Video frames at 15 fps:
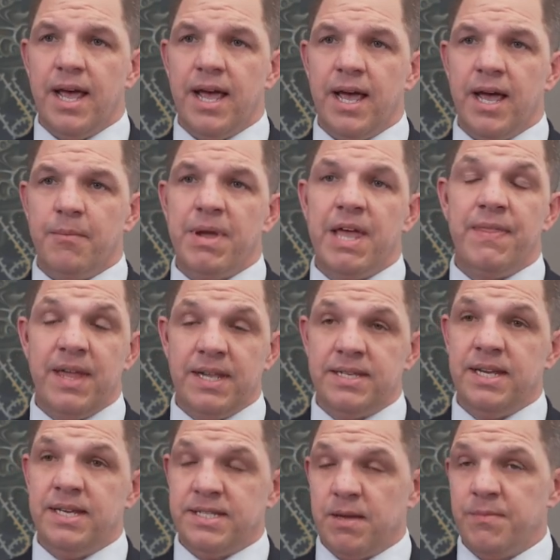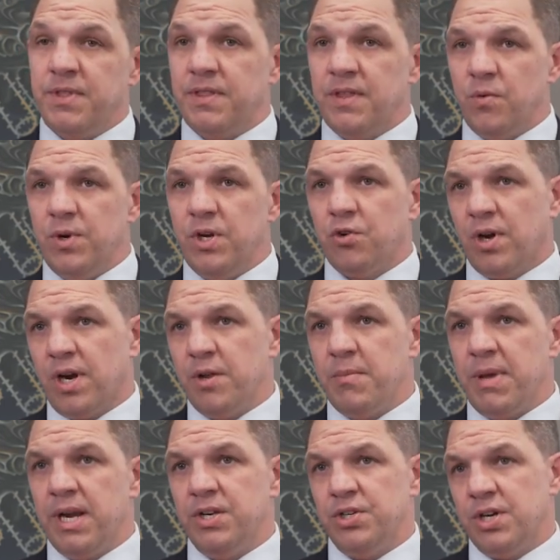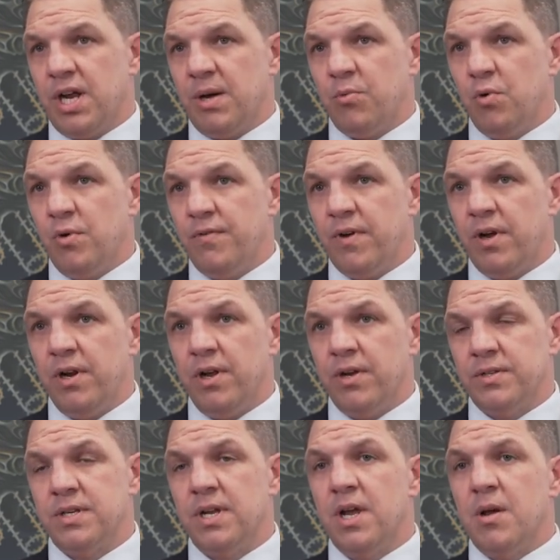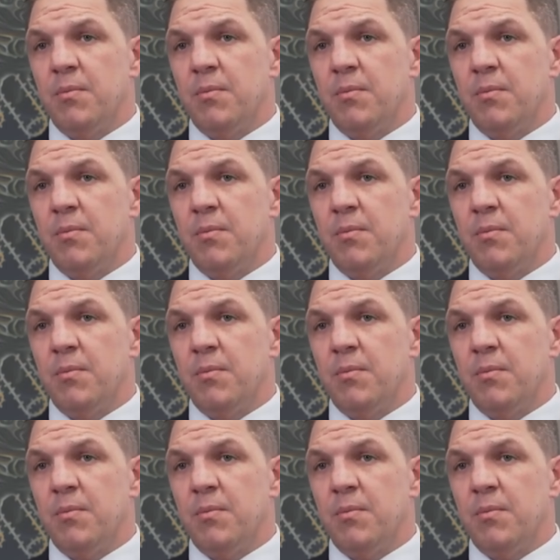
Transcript: And that is something that we try to manage in our portfolios